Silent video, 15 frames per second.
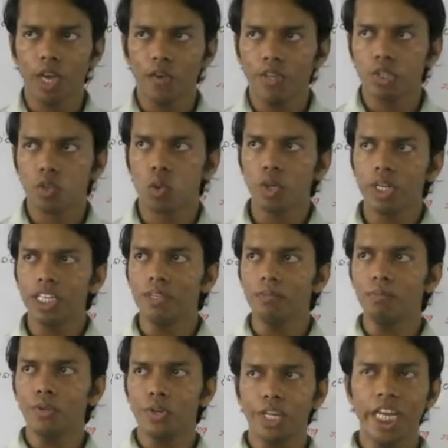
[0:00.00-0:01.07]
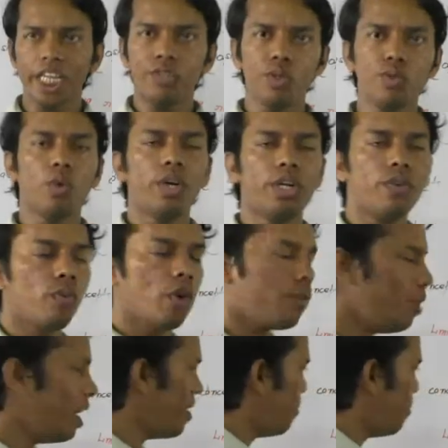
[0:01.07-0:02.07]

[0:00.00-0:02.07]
When sodium reacts with water, what will